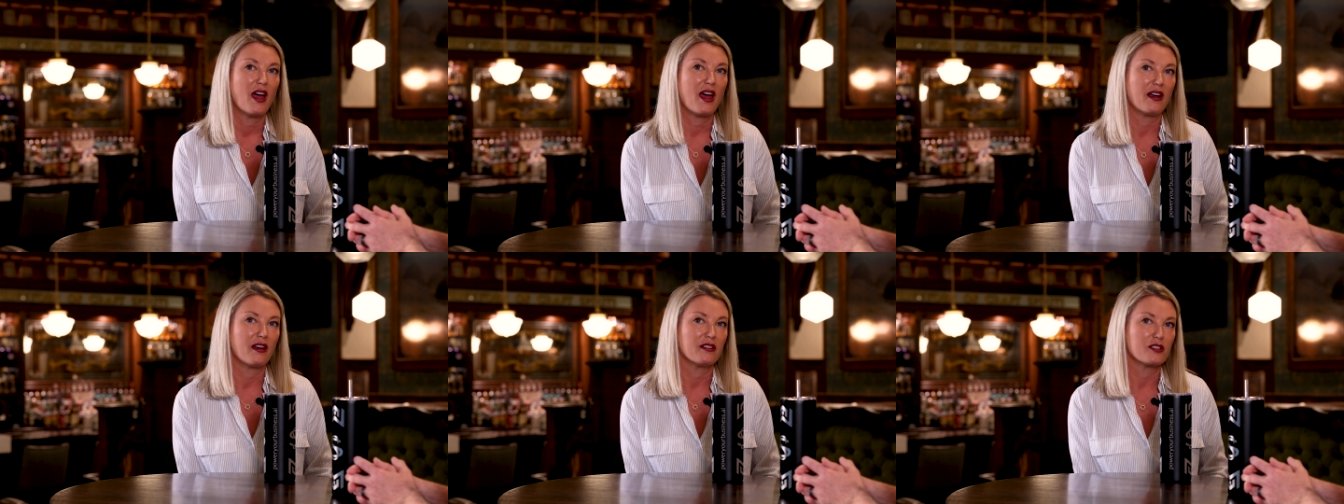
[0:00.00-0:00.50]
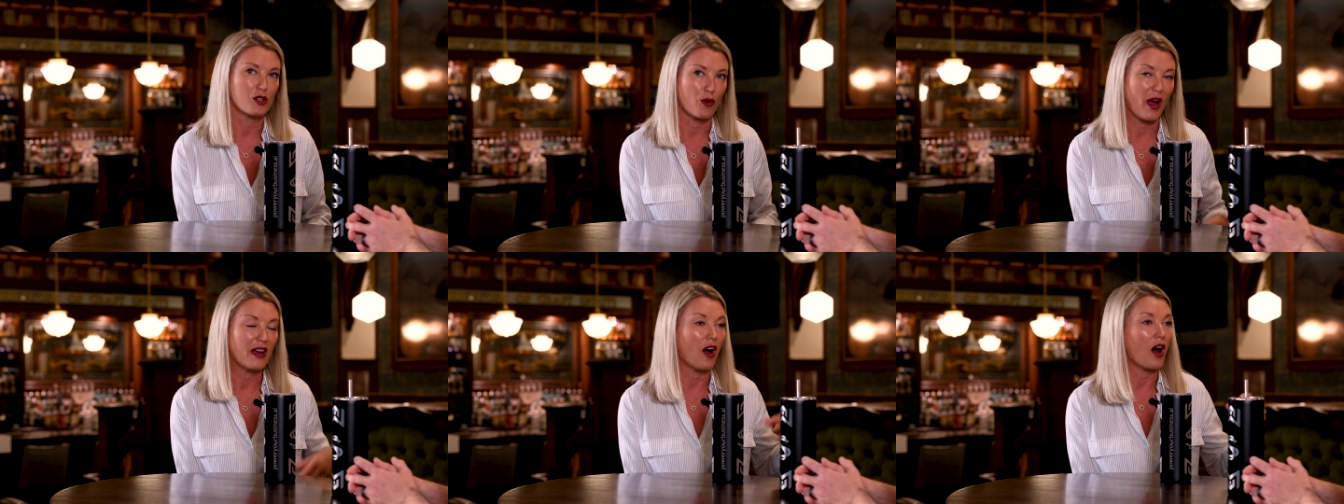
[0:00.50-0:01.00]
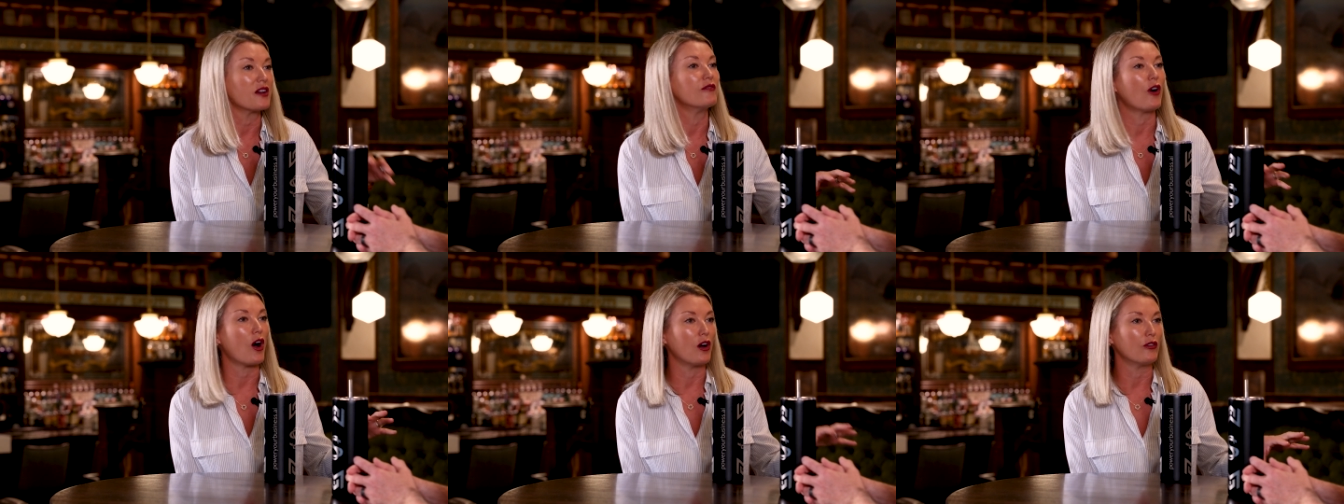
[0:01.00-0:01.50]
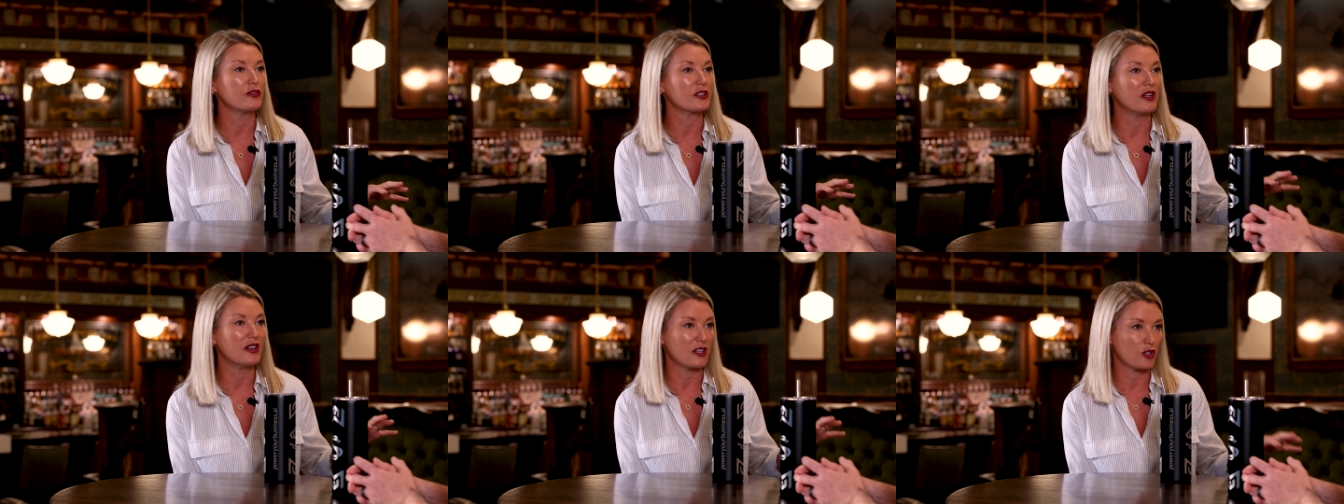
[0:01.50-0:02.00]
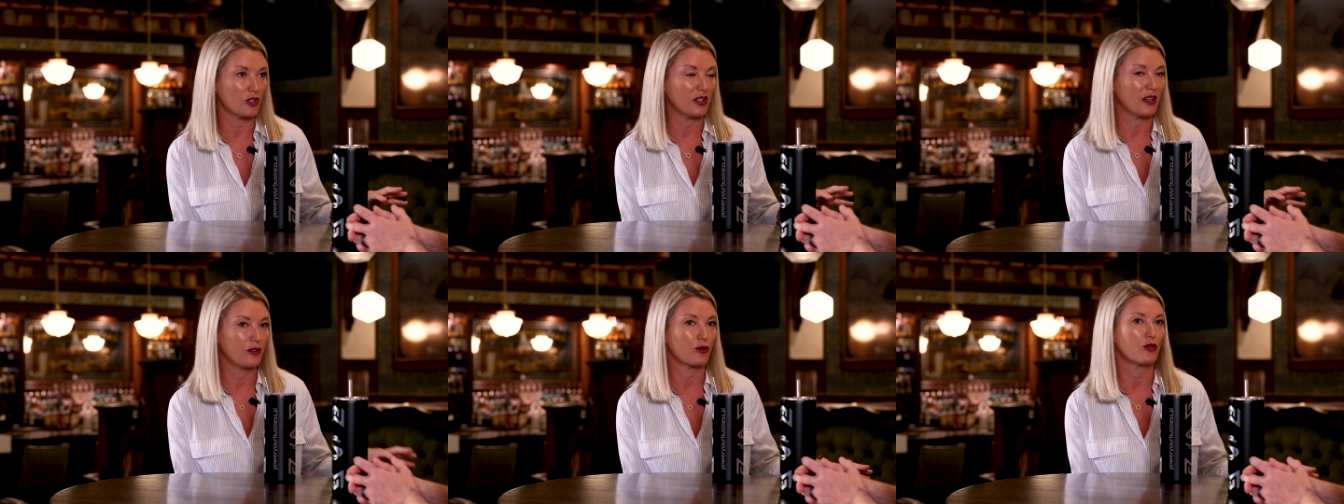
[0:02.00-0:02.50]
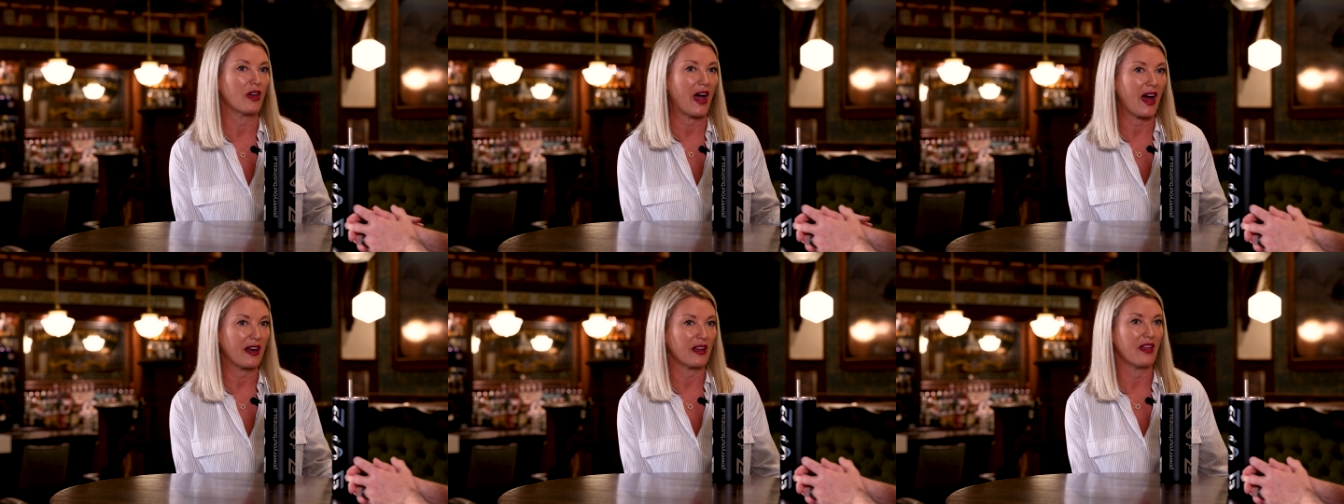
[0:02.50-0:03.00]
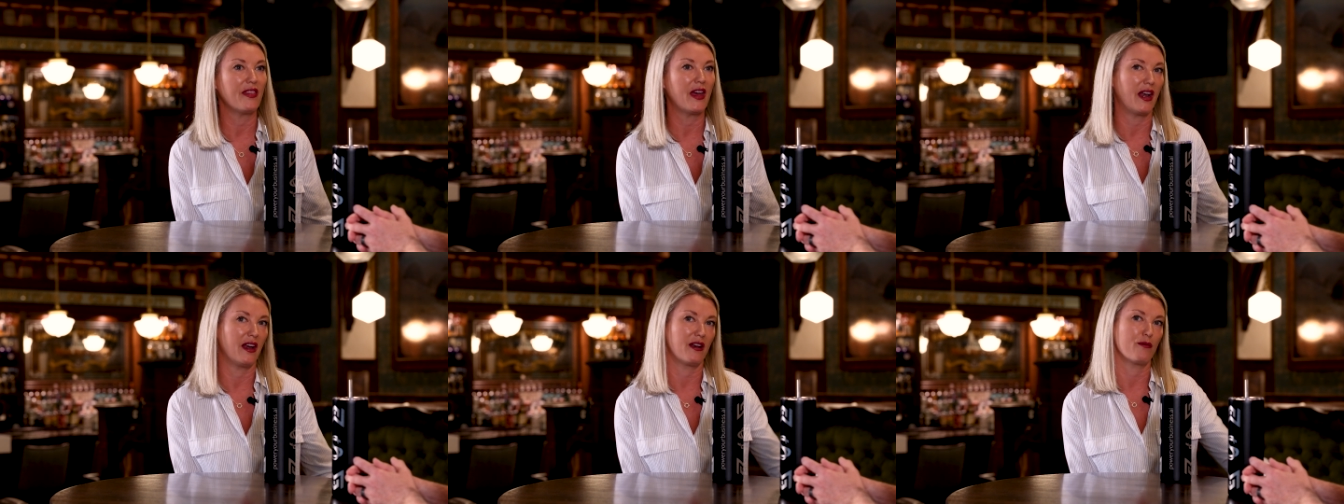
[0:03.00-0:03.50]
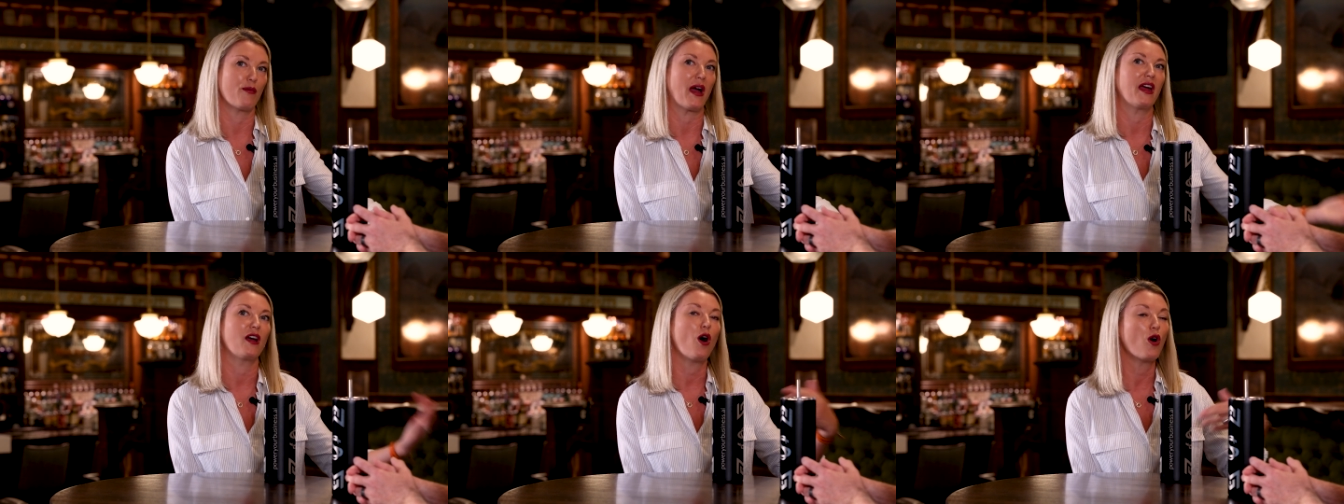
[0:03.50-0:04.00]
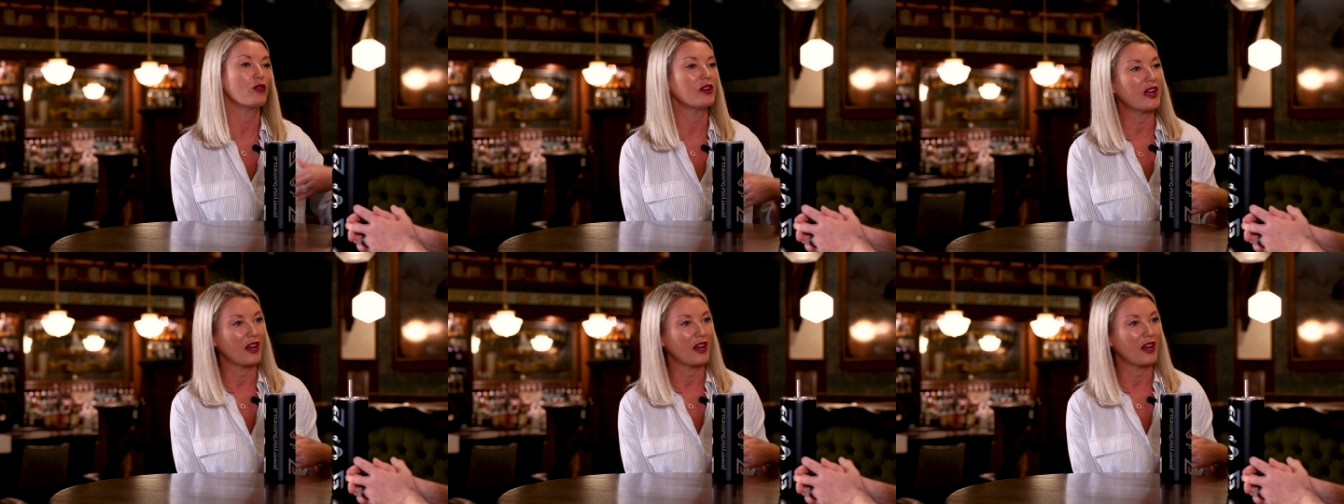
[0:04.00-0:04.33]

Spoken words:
And so I got involved initially through that. And then my own